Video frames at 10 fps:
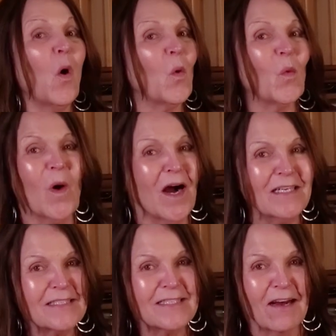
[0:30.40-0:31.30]

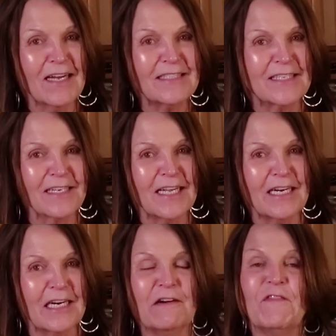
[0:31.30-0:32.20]
What's not to
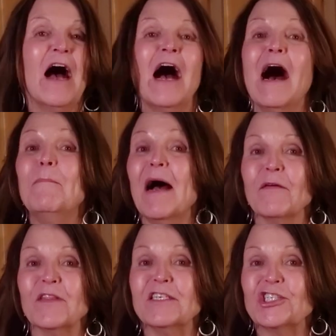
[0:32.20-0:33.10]
love
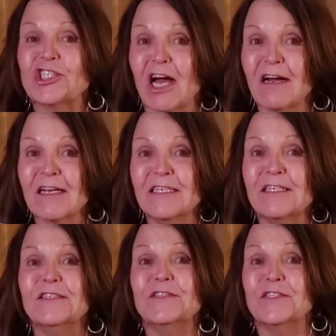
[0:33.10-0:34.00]
about this
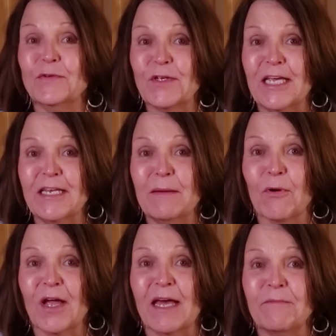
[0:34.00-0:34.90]
chocolate zucchini
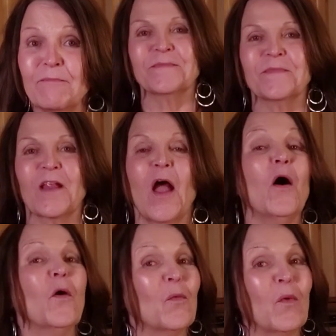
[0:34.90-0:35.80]
bread?
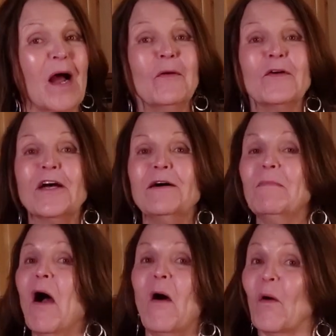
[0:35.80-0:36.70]
Welcome
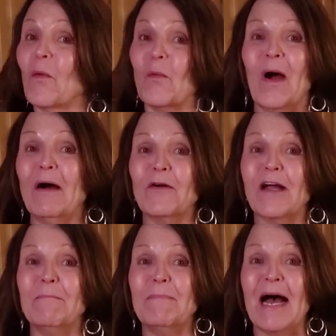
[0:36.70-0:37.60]
or
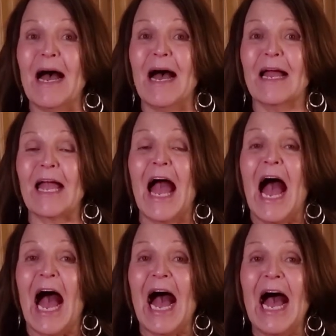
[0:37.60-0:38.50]
welcome back.
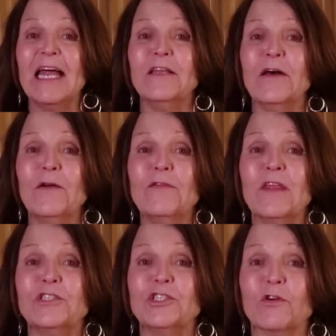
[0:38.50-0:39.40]
I know
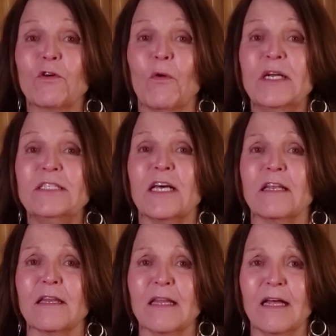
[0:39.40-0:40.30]
that you're going to
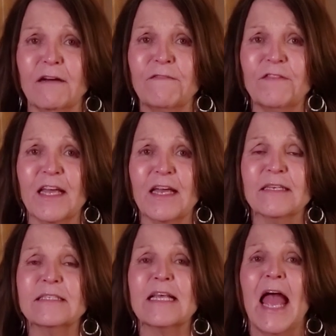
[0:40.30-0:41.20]
love this.